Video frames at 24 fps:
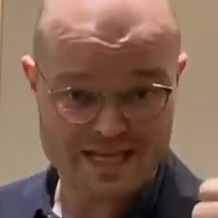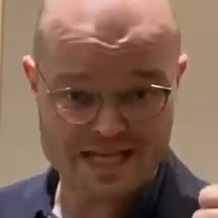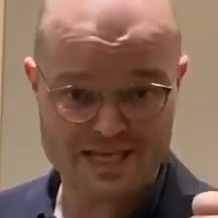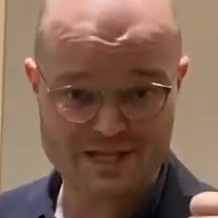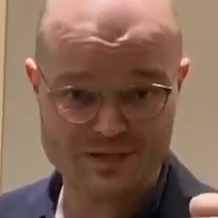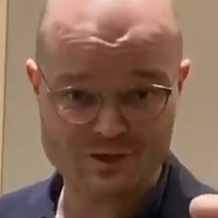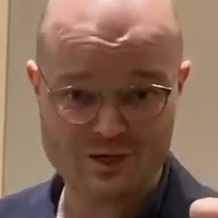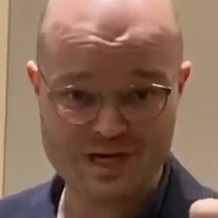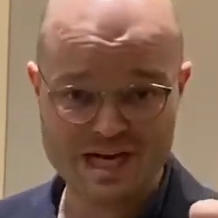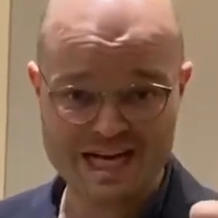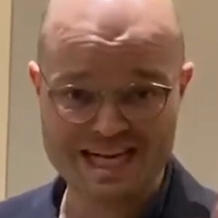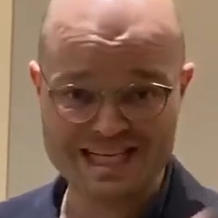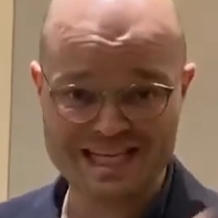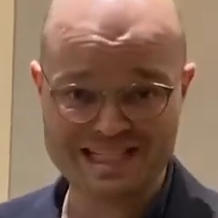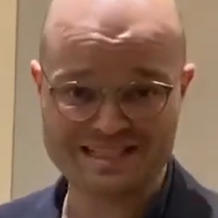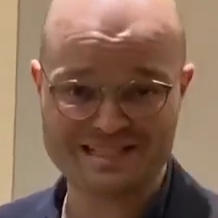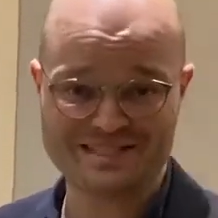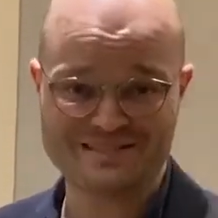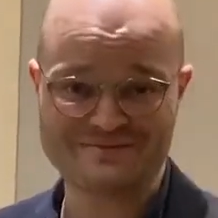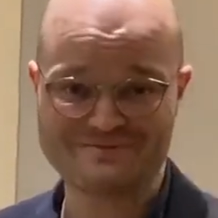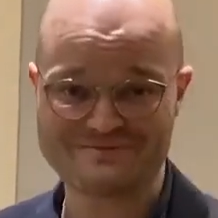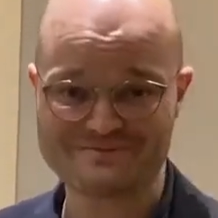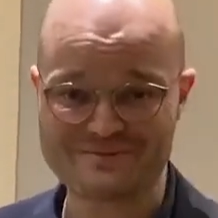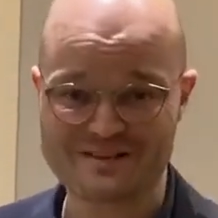Thank you
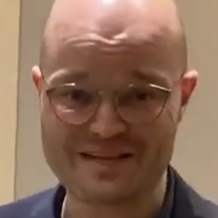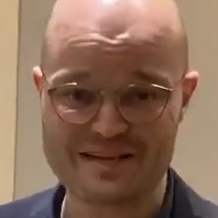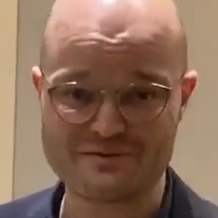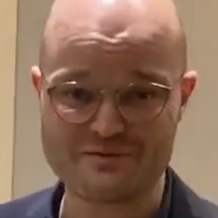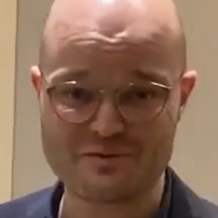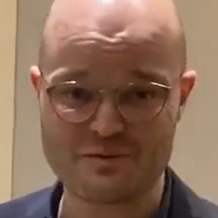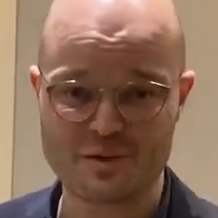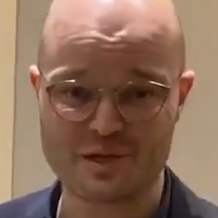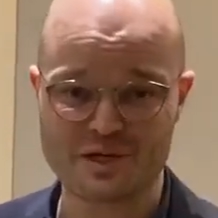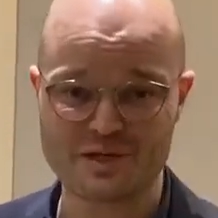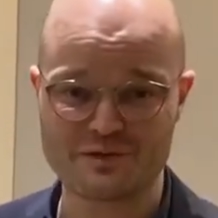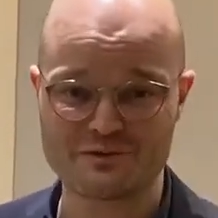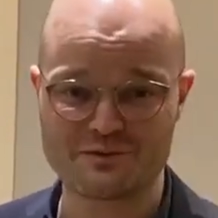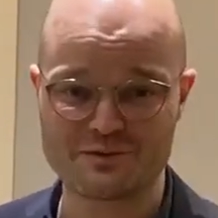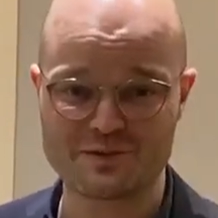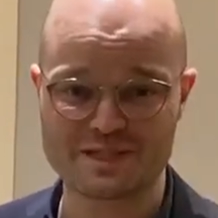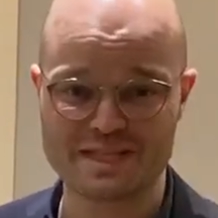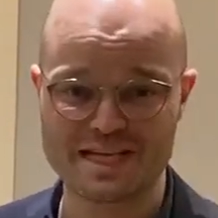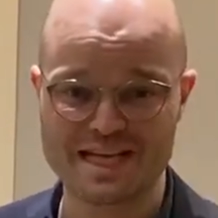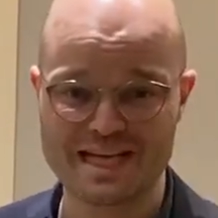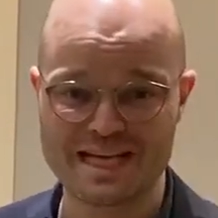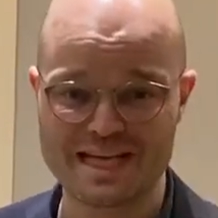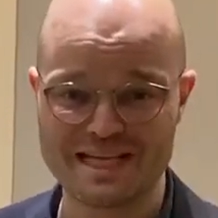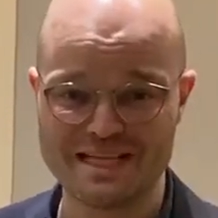guys. Have a
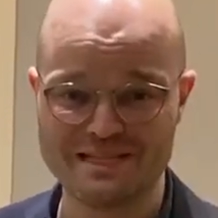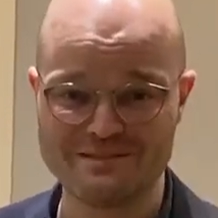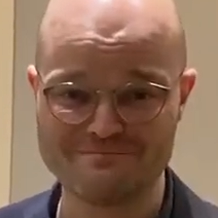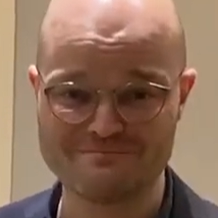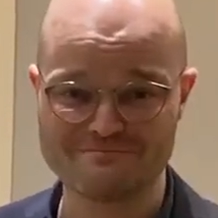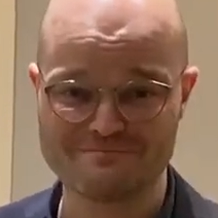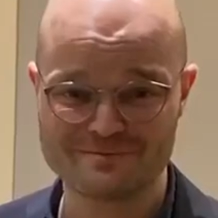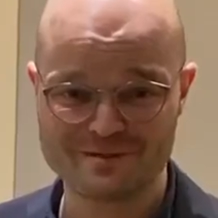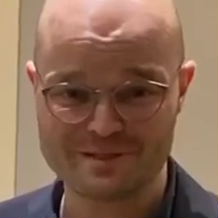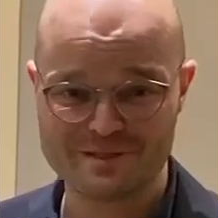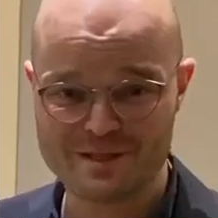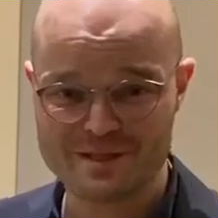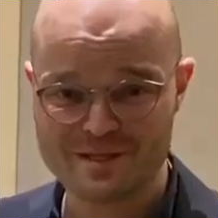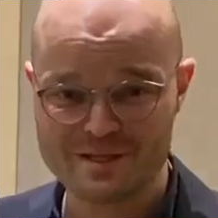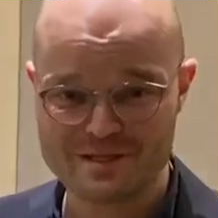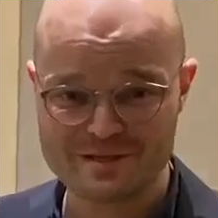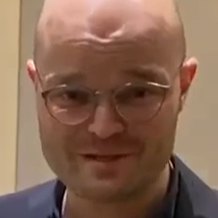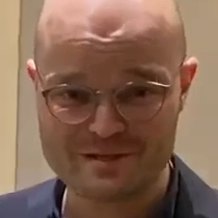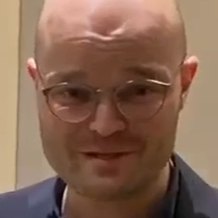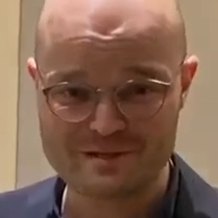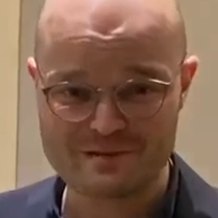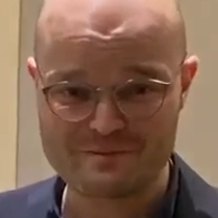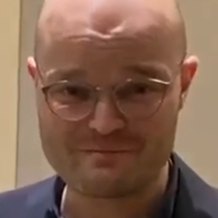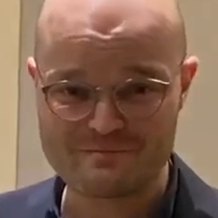wonderful day.
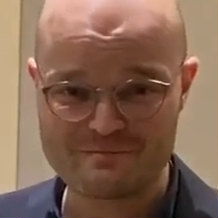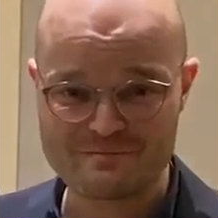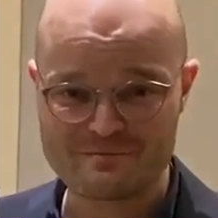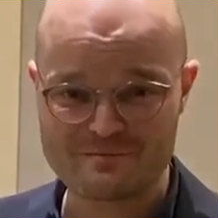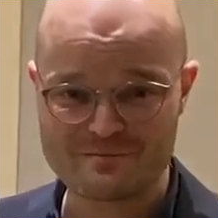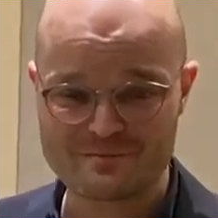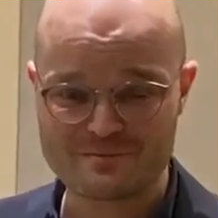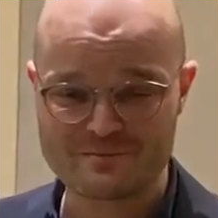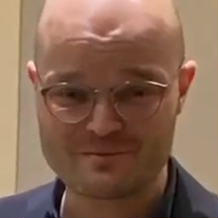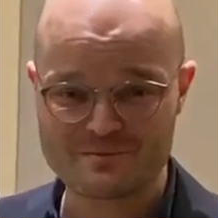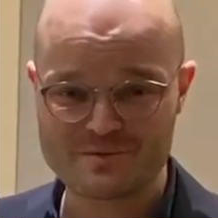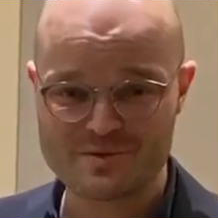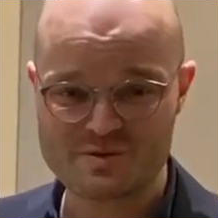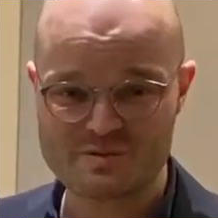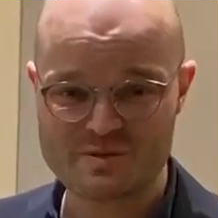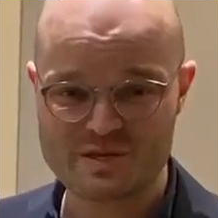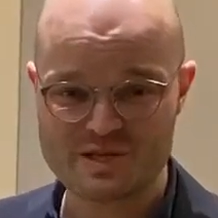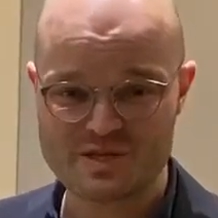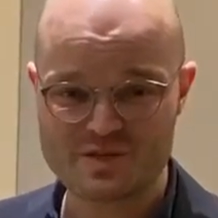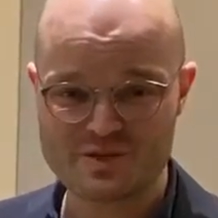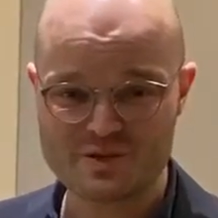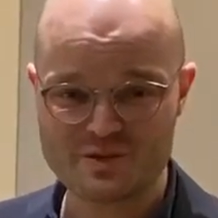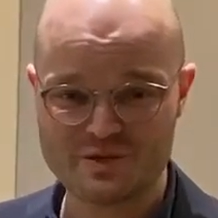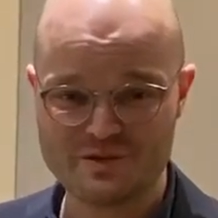
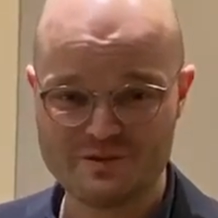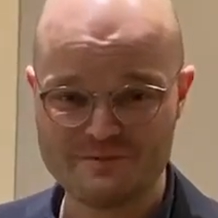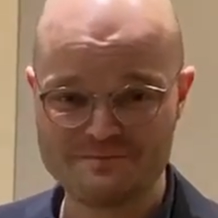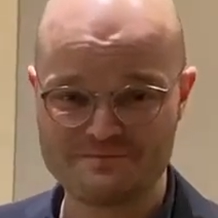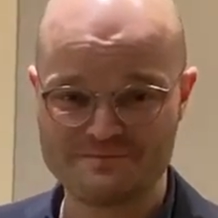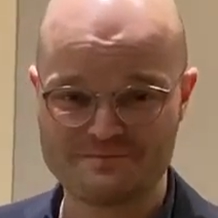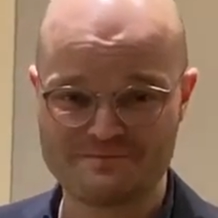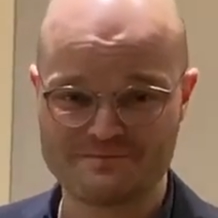Speak soon.